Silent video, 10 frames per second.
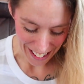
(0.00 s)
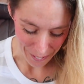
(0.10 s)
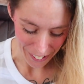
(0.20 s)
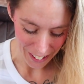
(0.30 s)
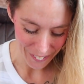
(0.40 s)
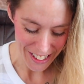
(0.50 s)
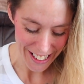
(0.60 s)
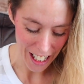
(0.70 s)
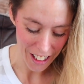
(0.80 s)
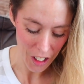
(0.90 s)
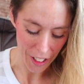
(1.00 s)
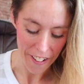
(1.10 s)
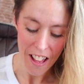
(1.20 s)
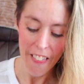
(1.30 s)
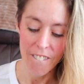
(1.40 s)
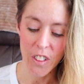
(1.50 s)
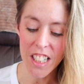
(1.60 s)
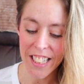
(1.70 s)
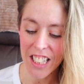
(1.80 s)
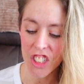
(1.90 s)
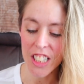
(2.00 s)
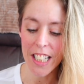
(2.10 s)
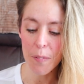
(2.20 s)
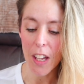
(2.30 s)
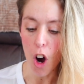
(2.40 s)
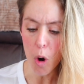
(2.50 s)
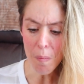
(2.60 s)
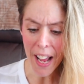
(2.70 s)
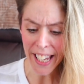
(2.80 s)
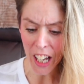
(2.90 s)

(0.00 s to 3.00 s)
I'm a little bit scared. Okay, first thing she sent me, oh my